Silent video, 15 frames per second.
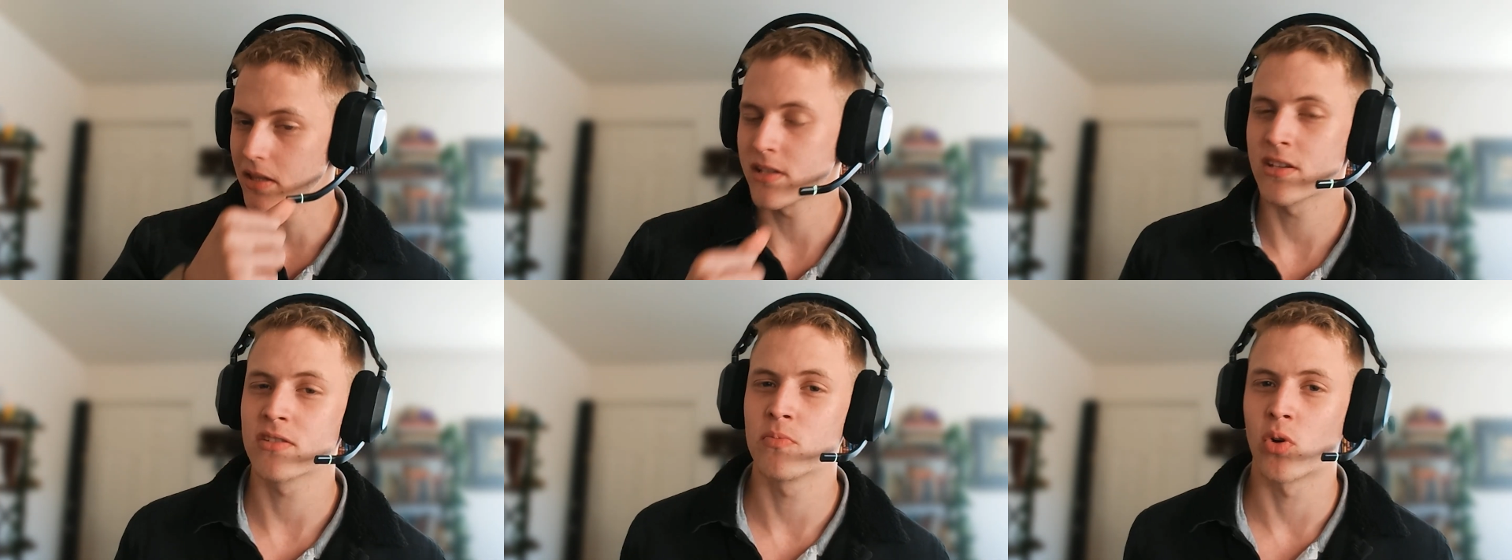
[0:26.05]

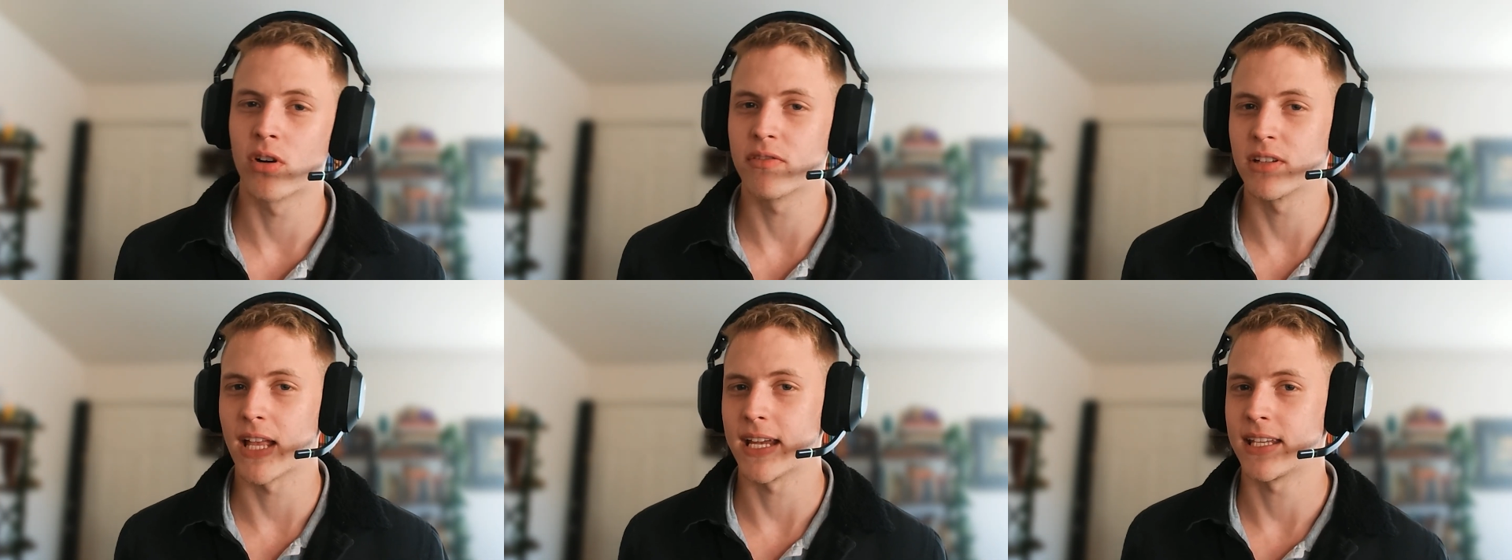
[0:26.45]
This is more
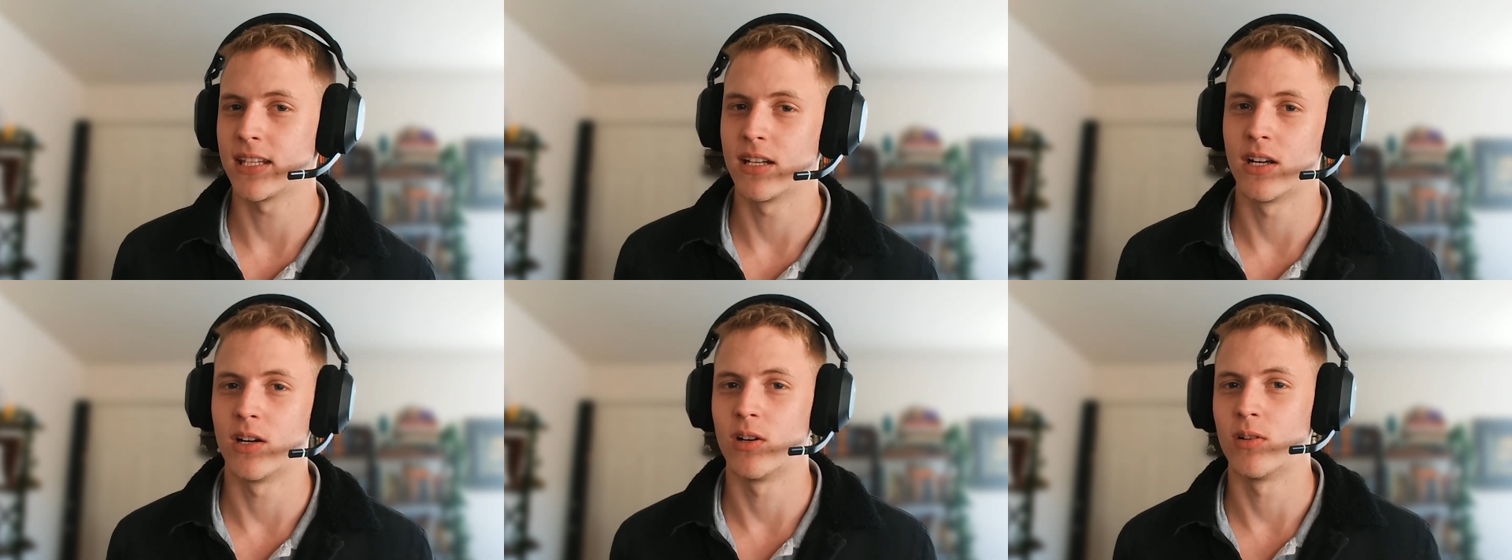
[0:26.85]
for like,
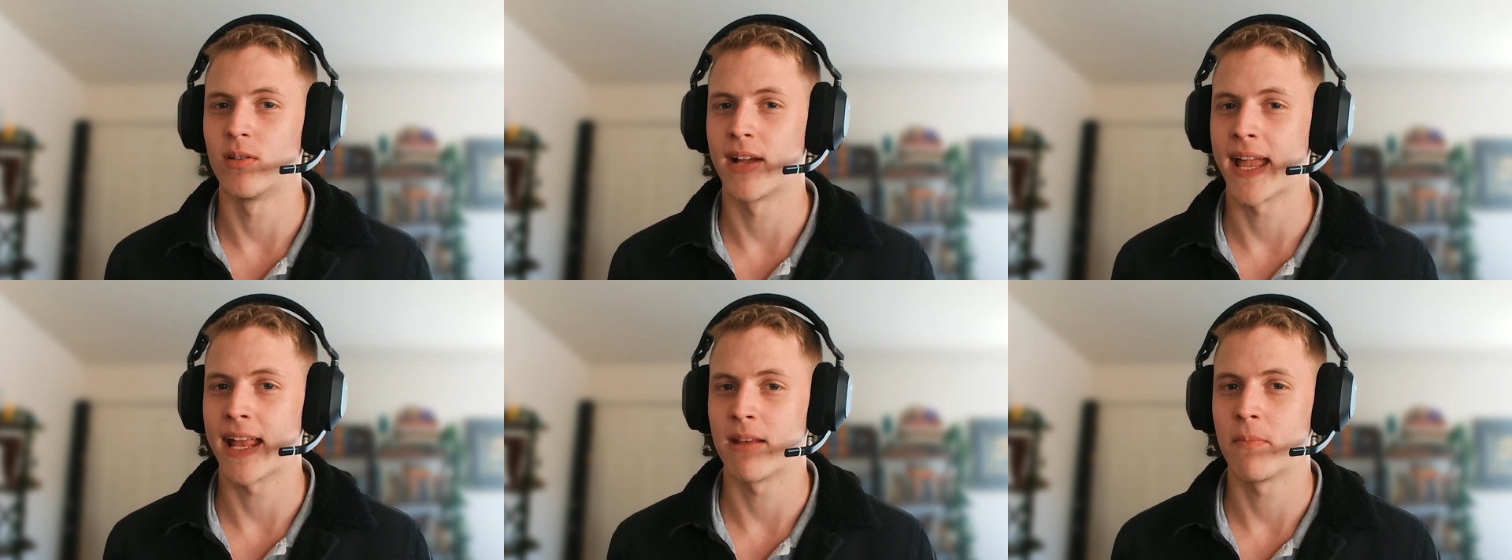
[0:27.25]
you
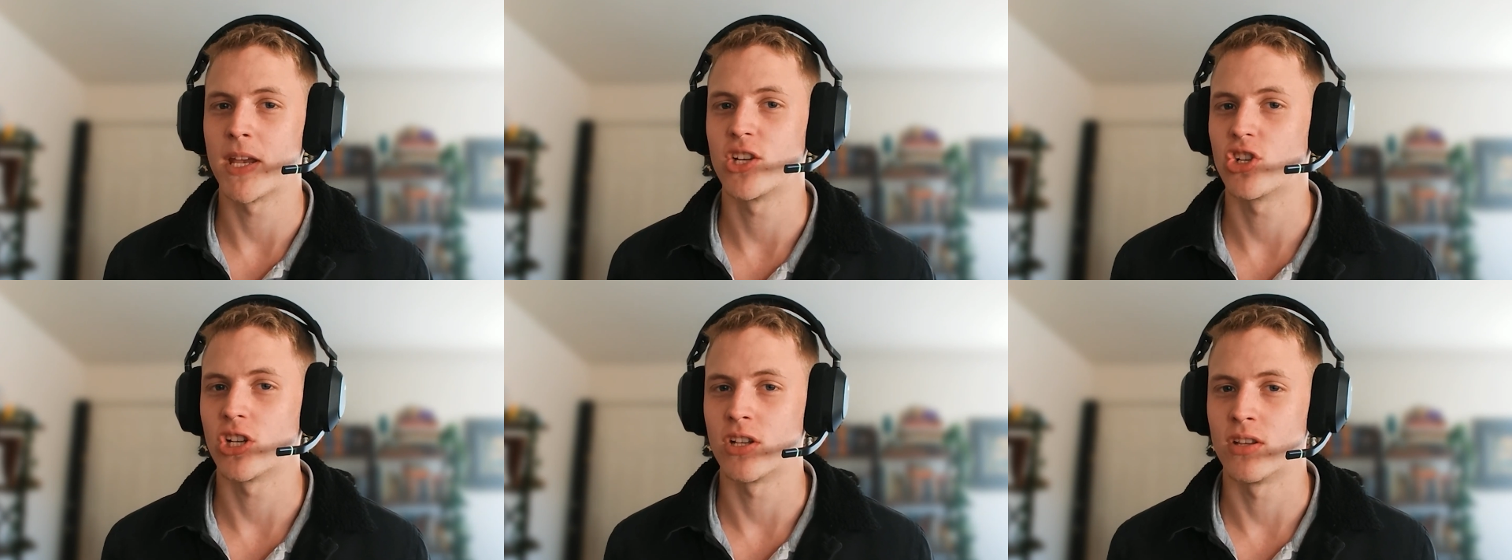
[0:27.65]
know,
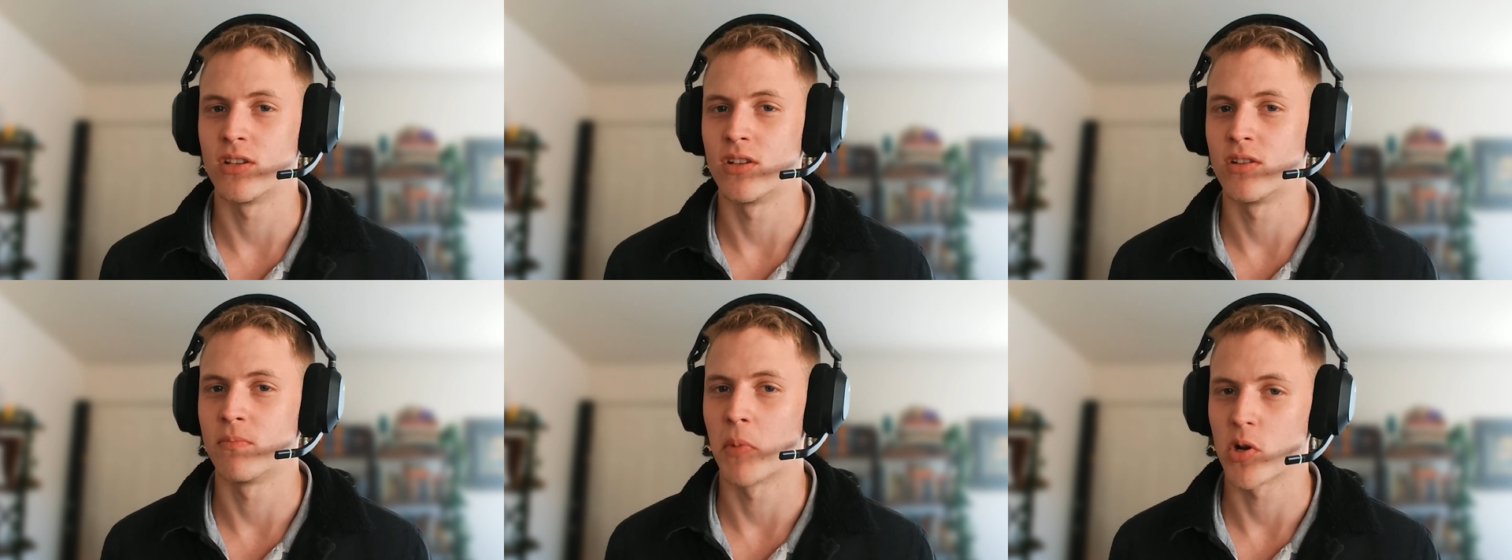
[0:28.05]

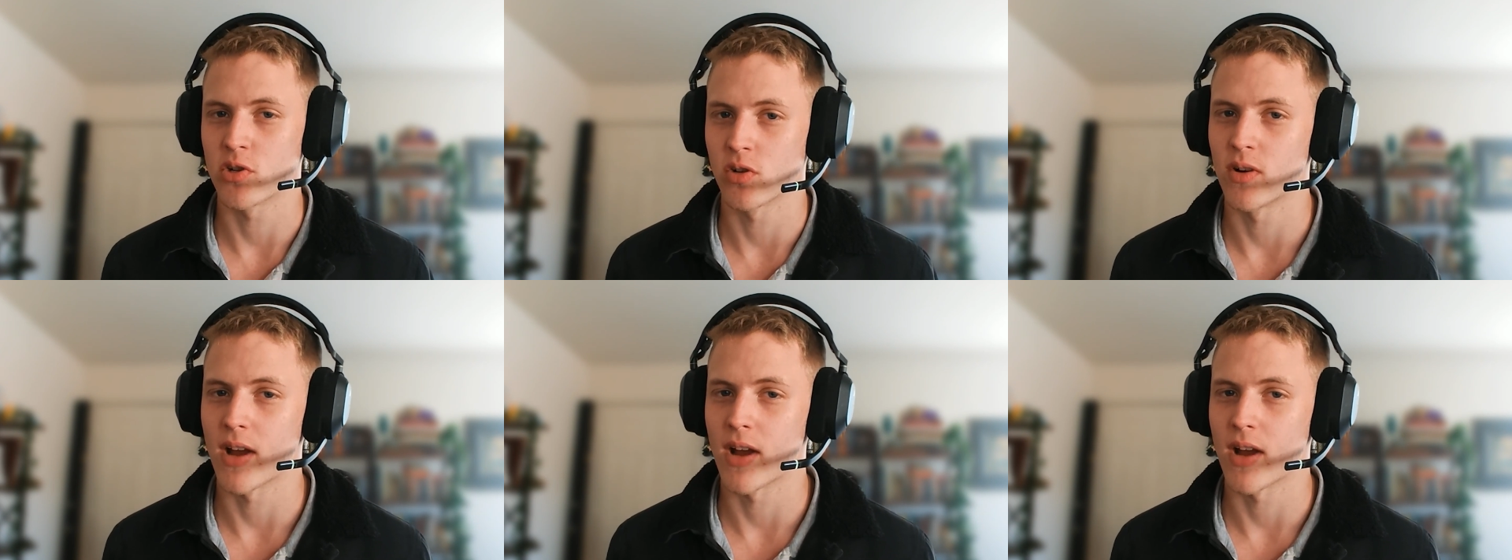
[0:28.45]
animation, motion